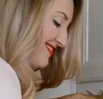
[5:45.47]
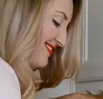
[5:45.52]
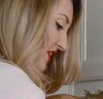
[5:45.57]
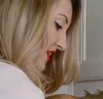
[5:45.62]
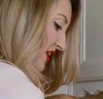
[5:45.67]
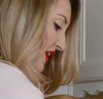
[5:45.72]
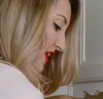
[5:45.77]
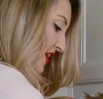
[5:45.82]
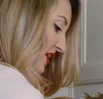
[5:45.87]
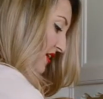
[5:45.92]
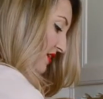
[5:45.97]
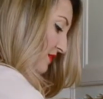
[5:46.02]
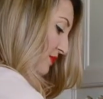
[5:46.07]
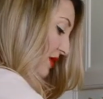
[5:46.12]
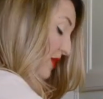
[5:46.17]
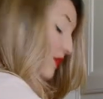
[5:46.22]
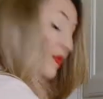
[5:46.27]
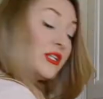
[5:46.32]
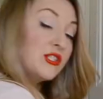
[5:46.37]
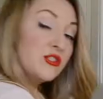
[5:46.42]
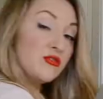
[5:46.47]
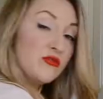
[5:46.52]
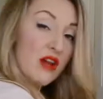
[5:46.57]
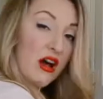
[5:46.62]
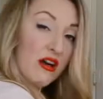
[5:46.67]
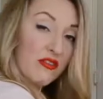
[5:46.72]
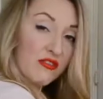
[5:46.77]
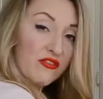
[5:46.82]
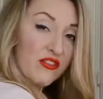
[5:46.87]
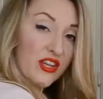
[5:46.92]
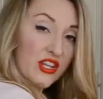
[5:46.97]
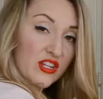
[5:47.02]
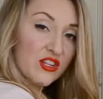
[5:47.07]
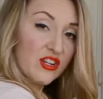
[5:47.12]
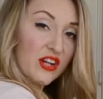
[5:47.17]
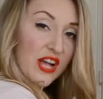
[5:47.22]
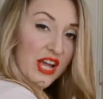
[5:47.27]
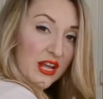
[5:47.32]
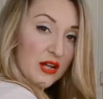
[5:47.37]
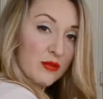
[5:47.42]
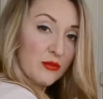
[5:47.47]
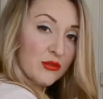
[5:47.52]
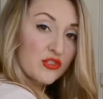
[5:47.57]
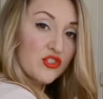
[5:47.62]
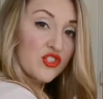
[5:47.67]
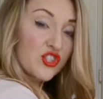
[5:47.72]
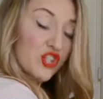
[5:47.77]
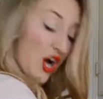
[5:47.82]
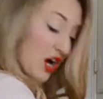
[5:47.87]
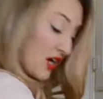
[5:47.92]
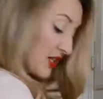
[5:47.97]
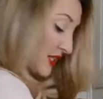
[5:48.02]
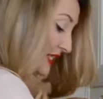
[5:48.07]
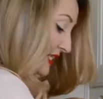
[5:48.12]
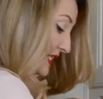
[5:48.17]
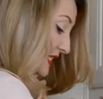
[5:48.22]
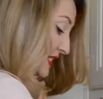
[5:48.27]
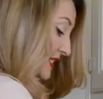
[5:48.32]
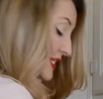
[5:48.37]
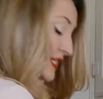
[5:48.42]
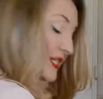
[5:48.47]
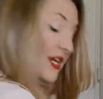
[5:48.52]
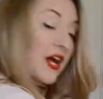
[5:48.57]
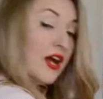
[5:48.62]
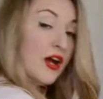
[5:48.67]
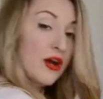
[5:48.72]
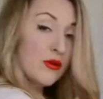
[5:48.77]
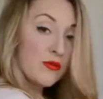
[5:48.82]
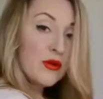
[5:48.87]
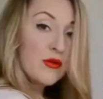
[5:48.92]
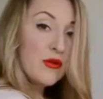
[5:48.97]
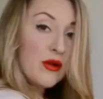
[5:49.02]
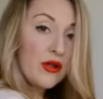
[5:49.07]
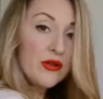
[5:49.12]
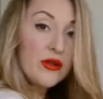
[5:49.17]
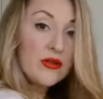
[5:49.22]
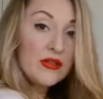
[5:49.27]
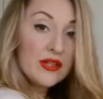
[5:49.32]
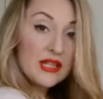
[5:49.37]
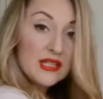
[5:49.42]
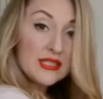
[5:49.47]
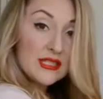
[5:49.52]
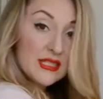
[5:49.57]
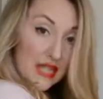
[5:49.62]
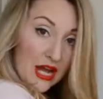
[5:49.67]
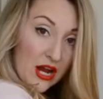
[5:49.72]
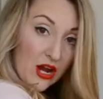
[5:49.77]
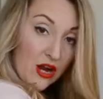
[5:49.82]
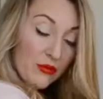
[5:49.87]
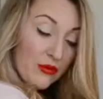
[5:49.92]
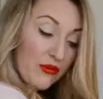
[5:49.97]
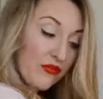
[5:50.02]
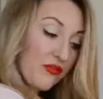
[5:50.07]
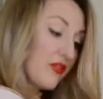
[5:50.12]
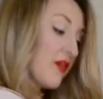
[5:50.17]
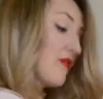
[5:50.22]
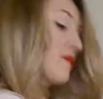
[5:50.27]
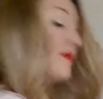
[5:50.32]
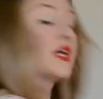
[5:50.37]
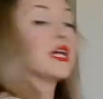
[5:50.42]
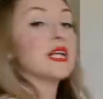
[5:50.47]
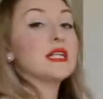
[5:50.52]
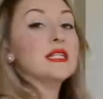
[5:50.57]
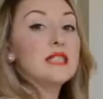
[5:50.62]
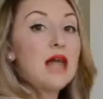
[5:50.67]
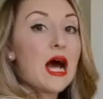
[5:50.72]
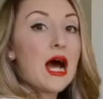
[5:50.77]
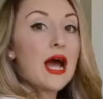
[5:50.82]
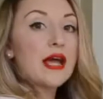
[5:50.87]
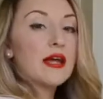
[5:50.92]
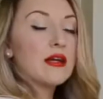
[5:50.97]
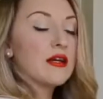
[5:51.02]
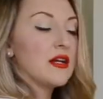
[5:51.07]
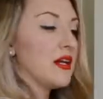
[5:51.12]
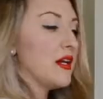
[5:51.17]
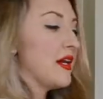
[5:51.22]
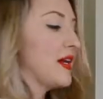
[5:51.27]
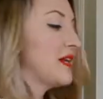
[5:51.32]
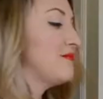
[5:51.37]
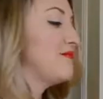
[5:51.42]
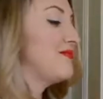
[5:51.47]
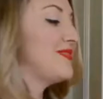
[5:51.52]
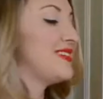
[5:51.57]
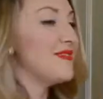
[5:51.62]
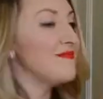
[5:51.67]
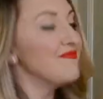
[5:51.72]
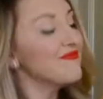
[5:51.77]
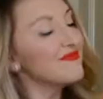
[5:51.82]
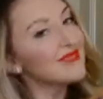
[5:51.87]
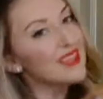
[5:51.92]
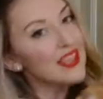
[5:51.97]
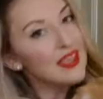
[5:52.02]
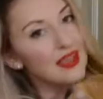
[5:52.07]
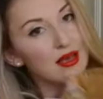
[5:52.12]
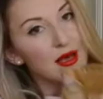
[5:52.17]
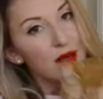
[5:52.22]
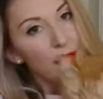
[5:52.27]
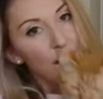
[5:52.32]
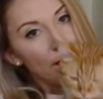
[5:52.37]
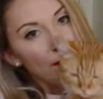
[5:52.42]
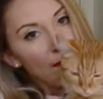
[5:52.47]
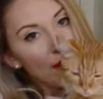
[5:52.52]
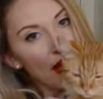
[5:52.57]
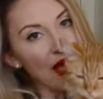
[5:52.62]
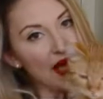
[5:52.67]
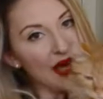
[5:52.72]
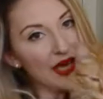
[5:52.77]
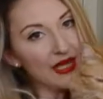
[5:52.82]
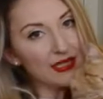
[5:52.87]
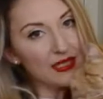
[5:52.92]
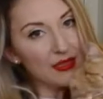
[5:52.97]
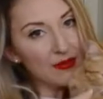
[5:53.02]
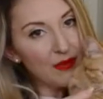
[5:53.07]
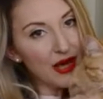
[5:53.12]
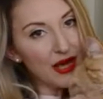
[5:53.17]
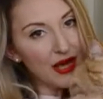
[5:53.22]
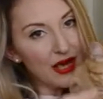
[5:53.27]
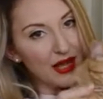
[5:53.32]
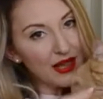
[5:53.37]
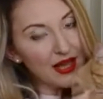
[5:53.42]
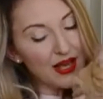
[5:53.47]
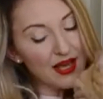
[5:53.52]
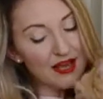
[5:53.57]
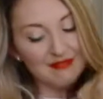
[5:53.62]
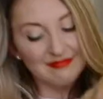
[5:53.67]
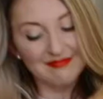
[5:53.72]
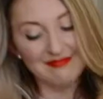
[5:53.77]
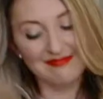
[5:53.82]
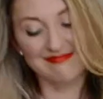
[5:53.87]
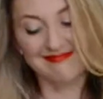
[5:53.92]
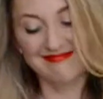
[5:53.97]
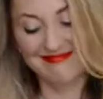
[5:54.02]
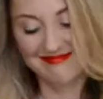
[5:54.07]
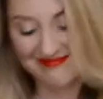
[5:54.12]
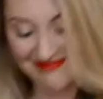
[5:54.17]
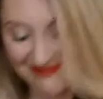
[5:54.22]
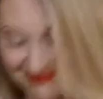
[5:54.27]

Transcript: Okay, by the way, do not feed your animals chocolate. I hope you all know that that's terrible for them. They can die. All right, so bye. Say bye, Ella.